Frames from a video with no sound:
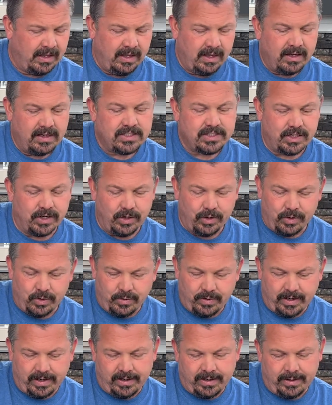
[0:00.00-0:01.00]
So
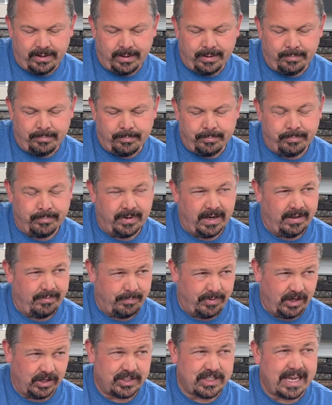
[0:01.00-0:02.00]

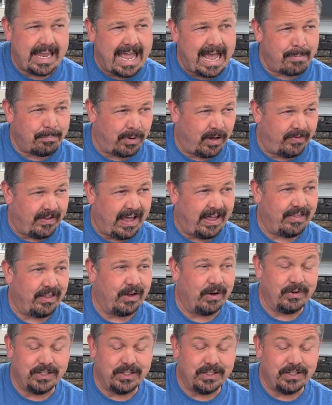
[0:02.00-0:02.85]
there's a cap on that though.